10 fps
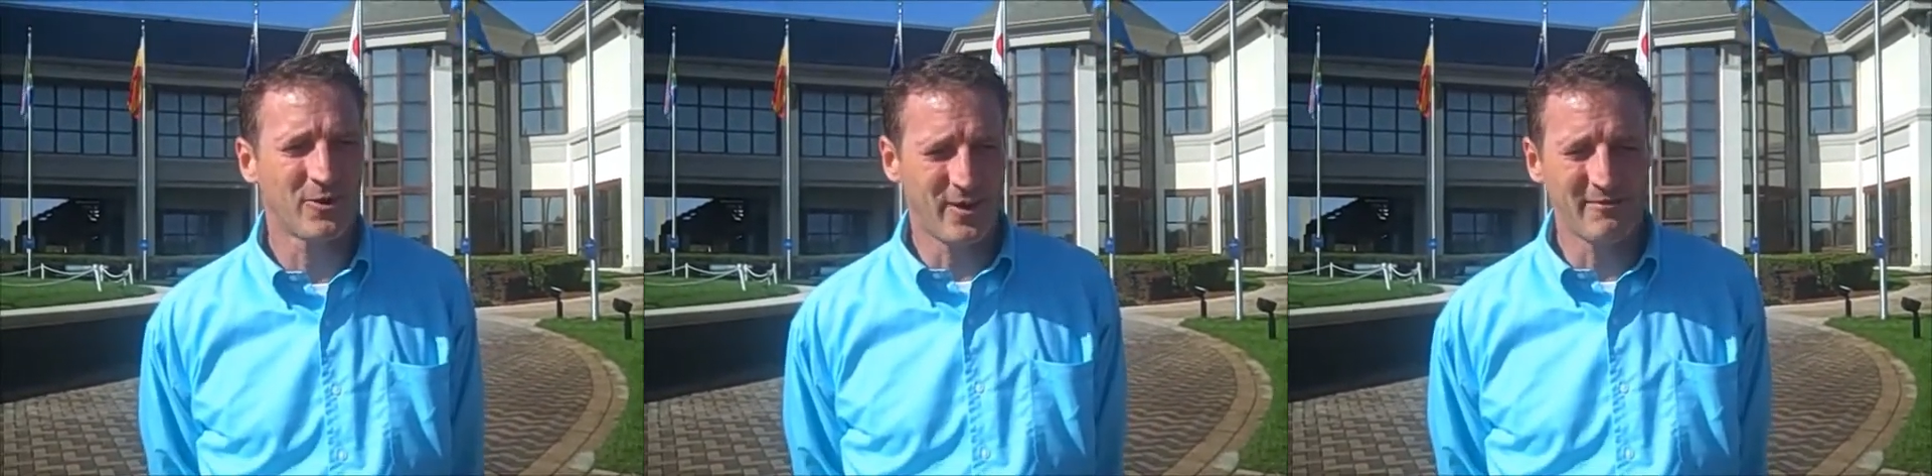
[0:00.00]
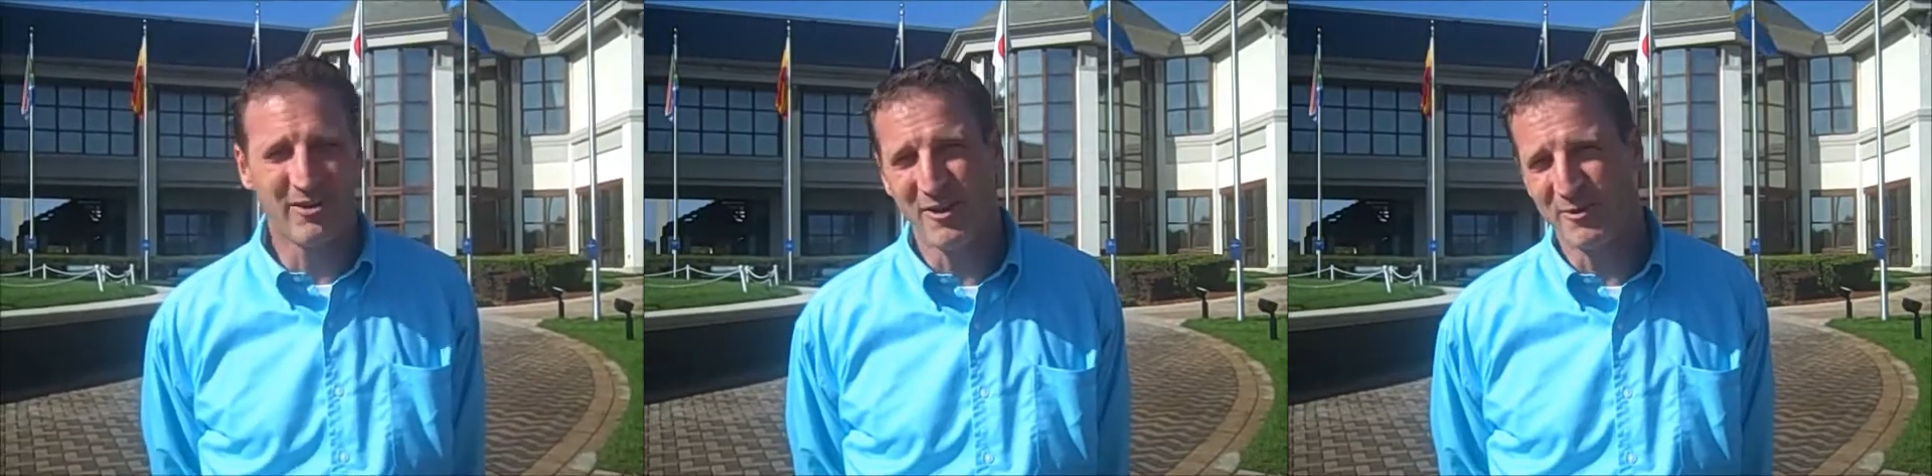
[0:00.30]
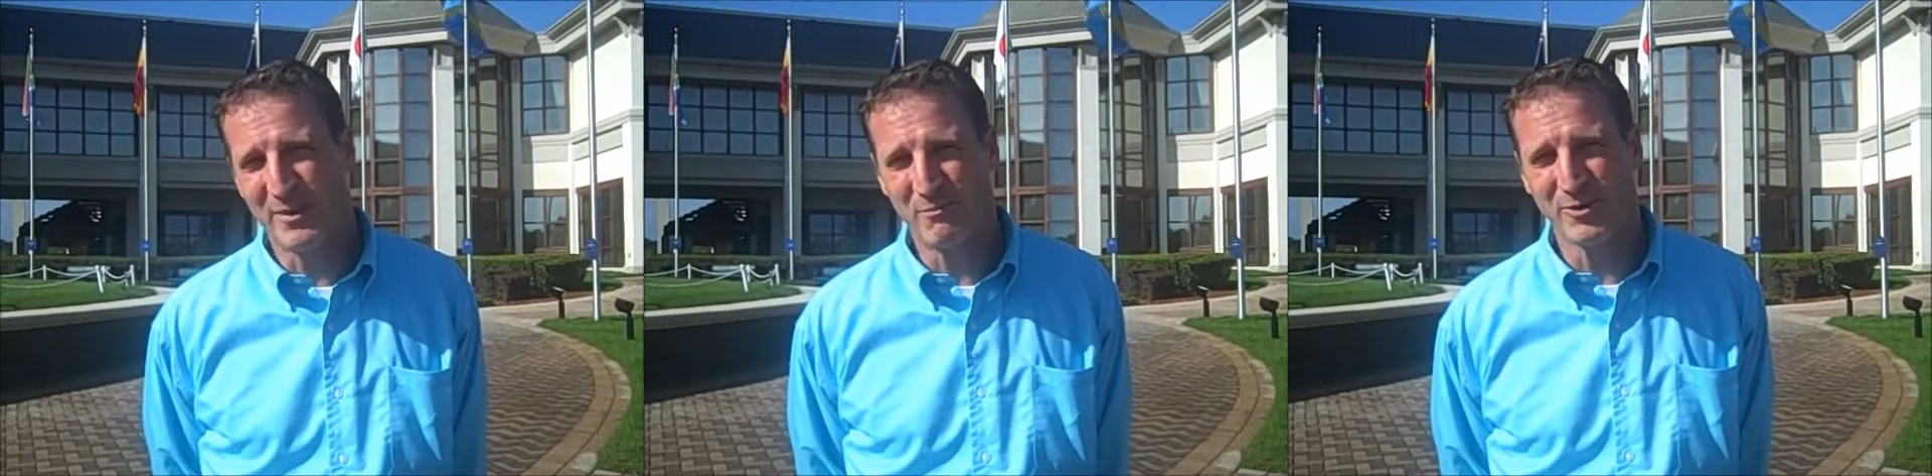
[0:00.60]
grandfather
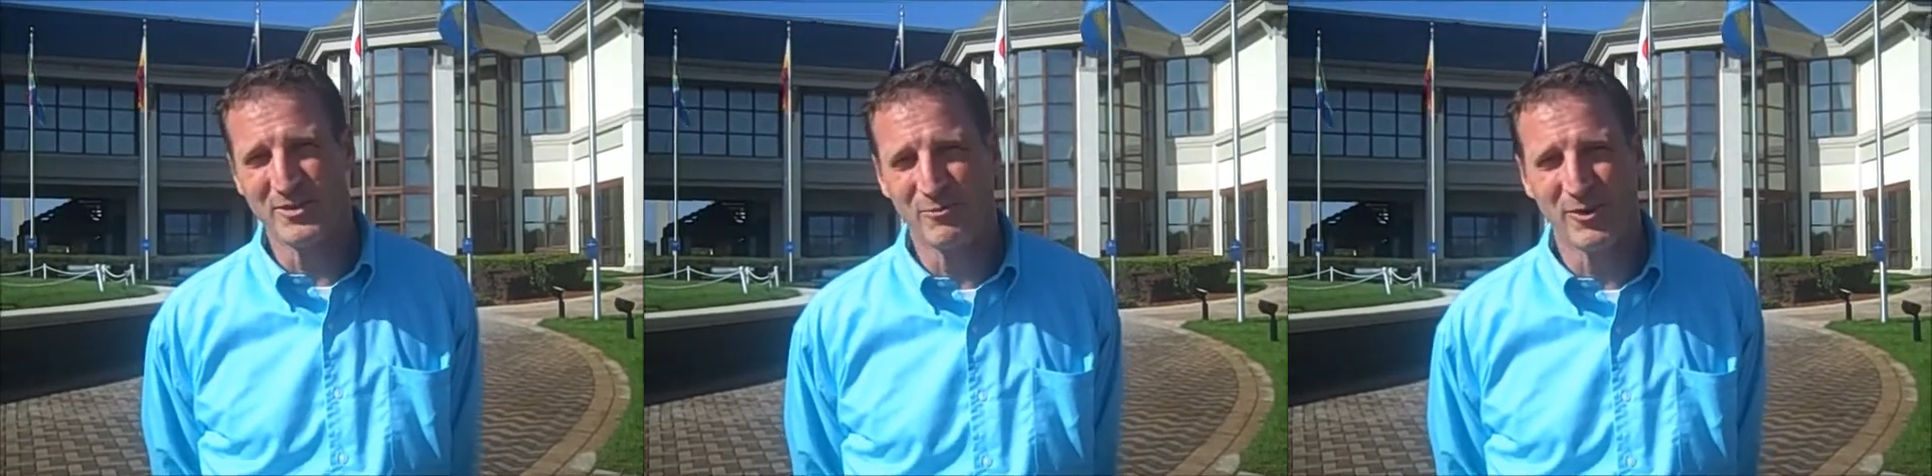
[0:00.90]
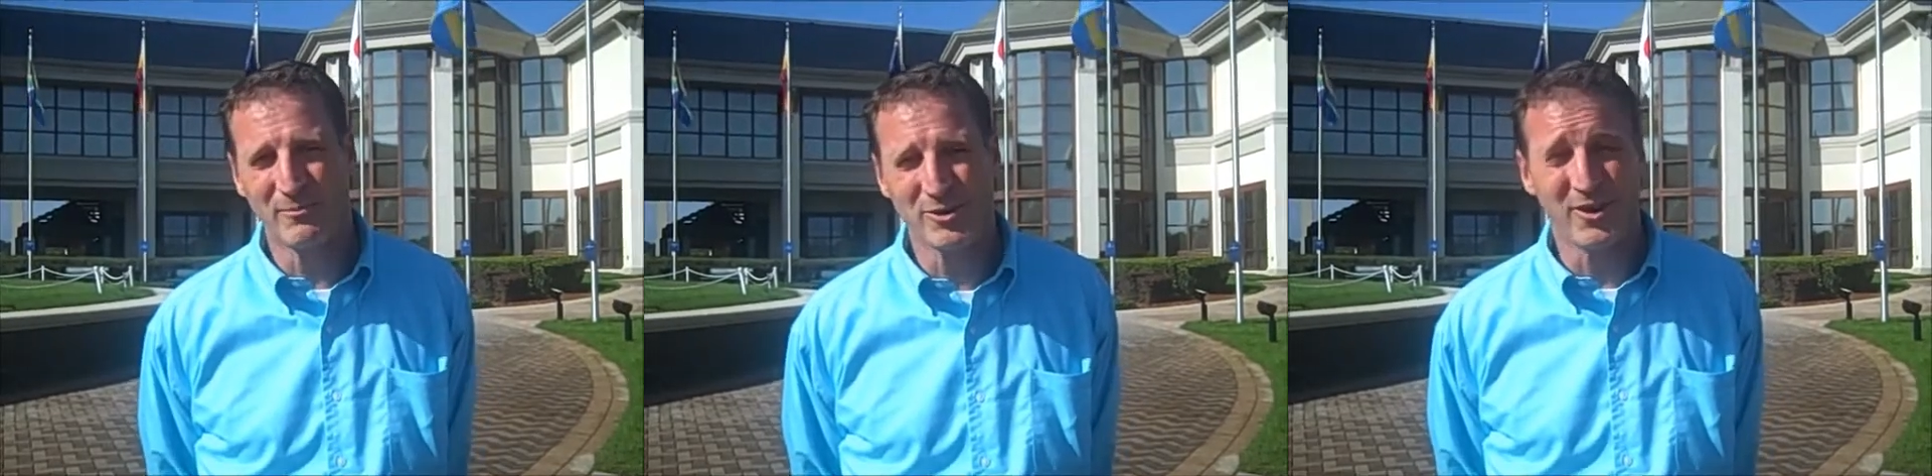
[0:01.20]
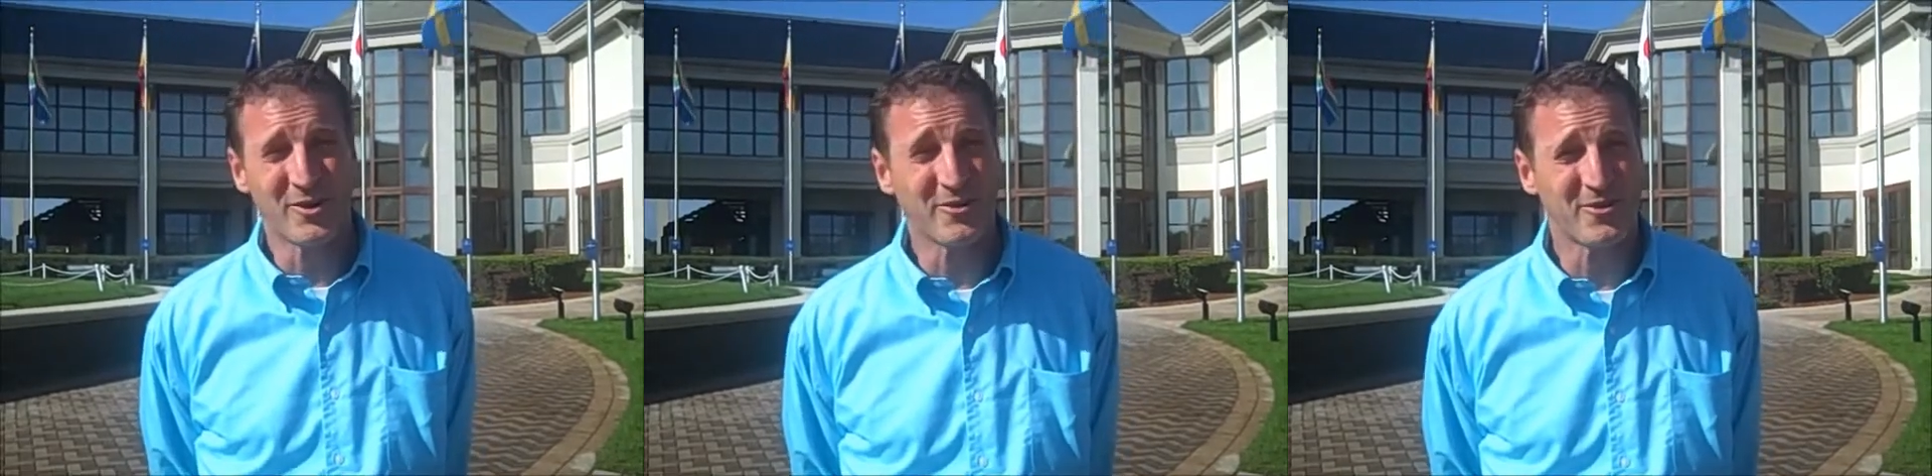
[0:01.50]
members, and we're up to
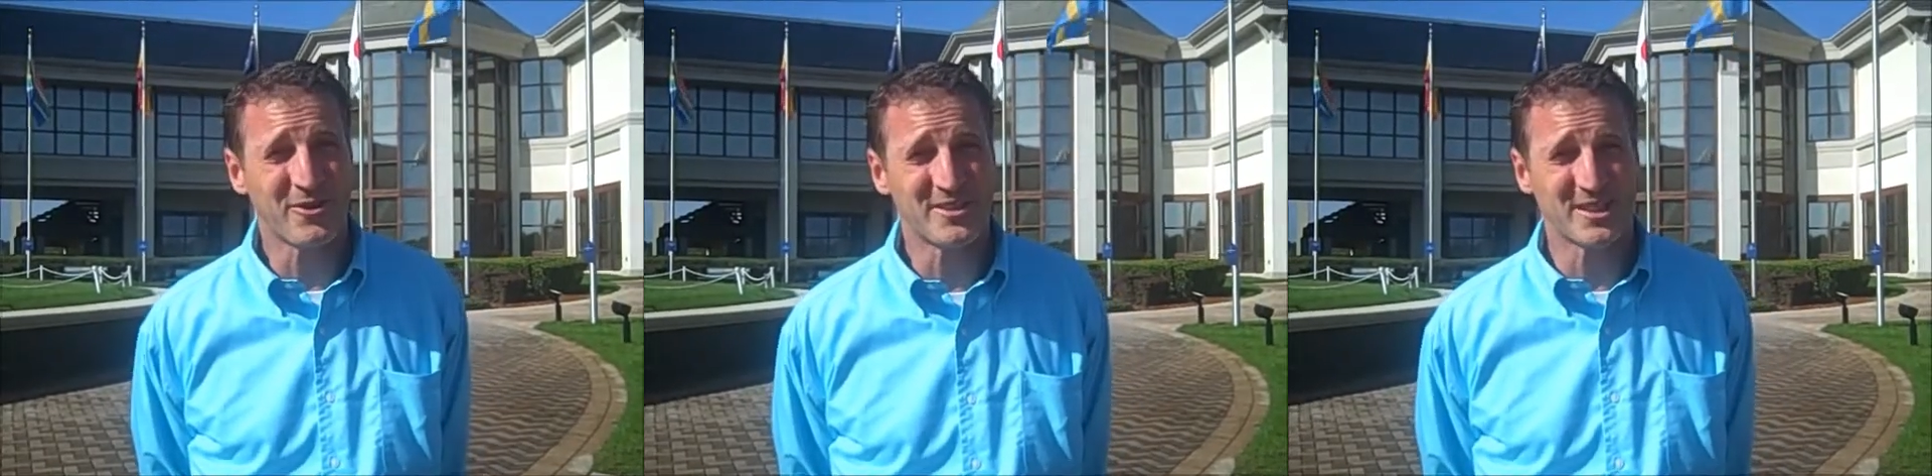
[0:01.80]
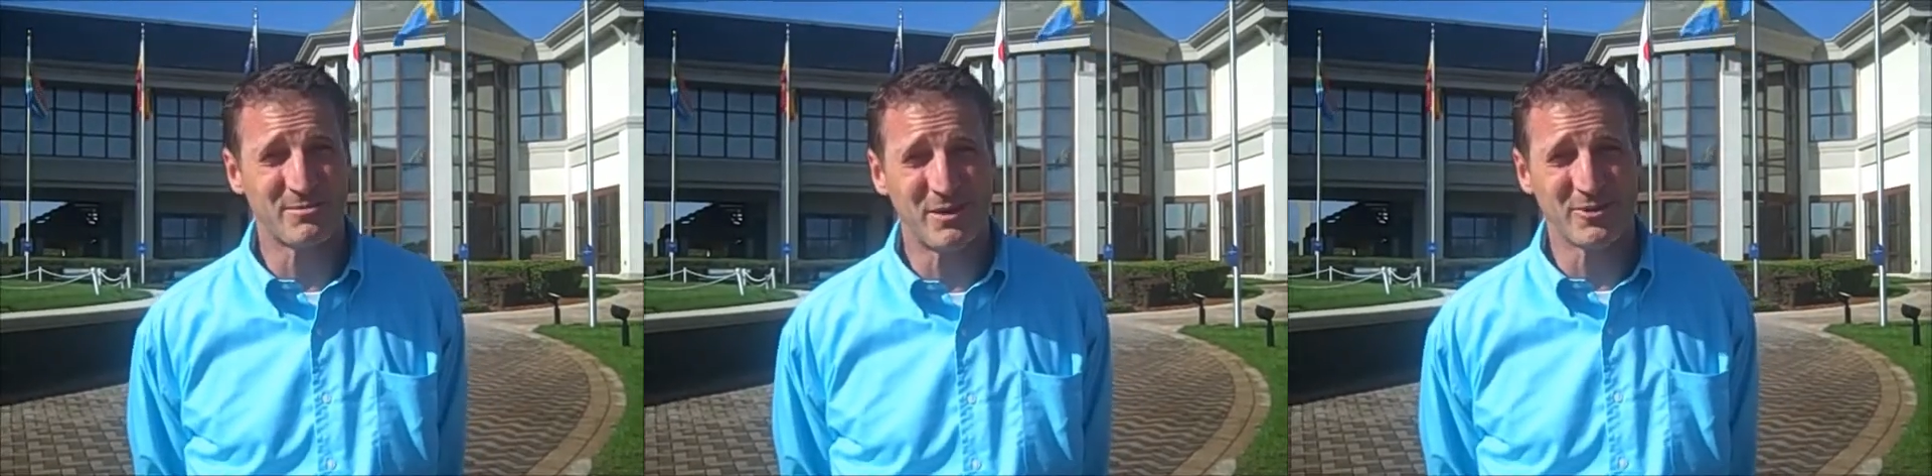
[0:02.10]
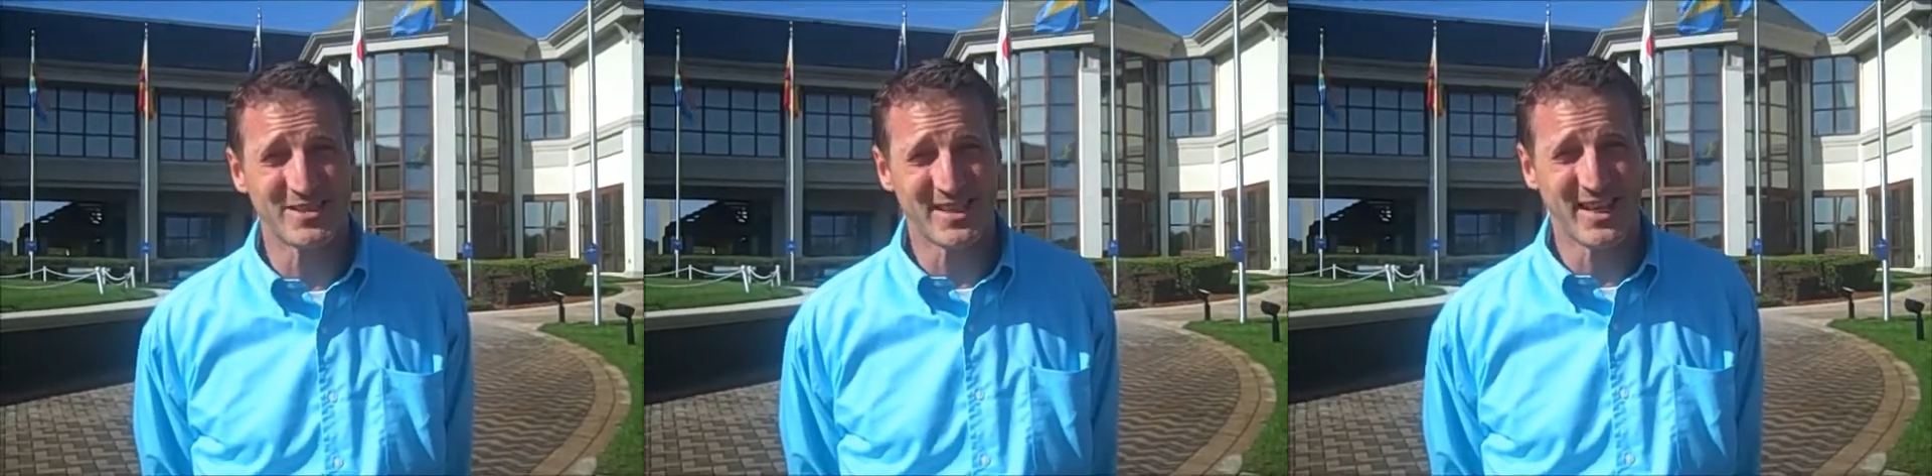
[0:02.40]
136
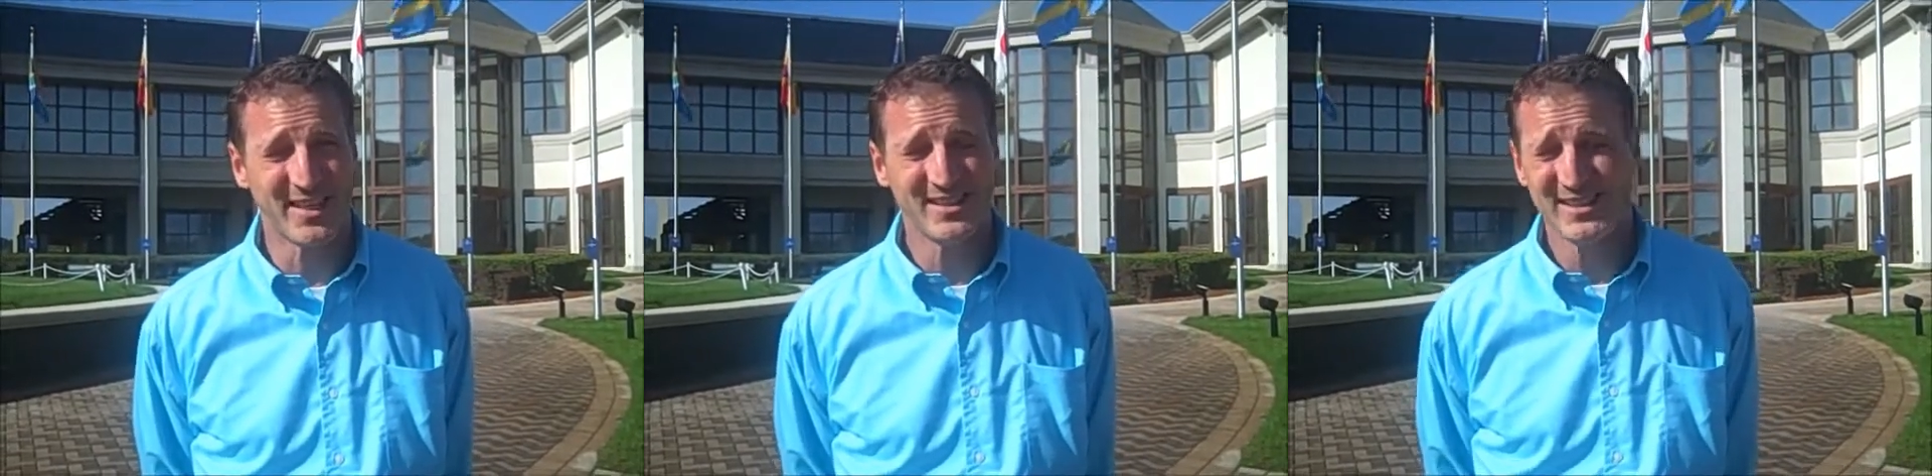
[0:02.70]
members today.